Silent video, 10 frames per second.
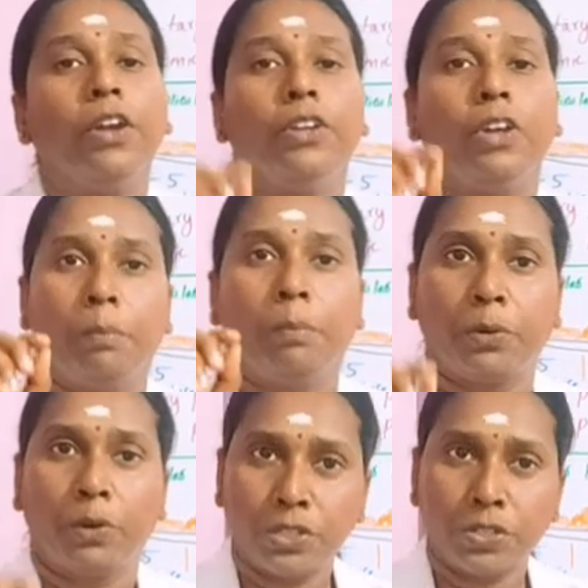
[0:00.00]
your
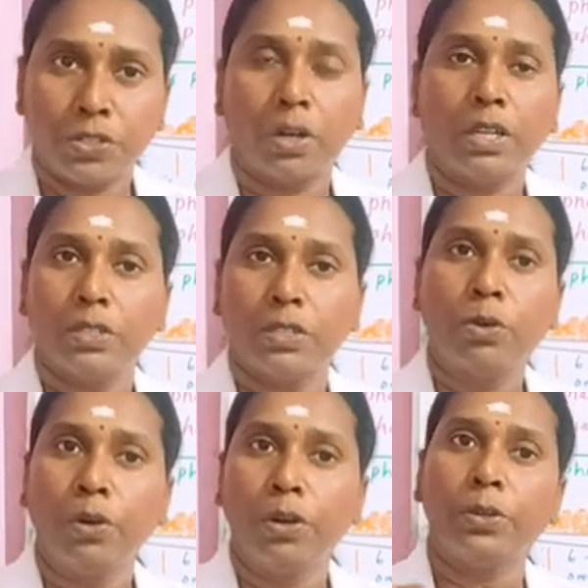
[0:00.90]
progesterone is
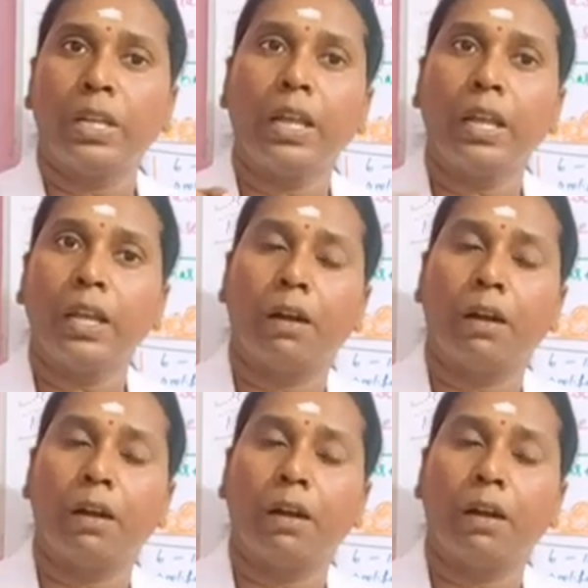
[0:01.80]
going to take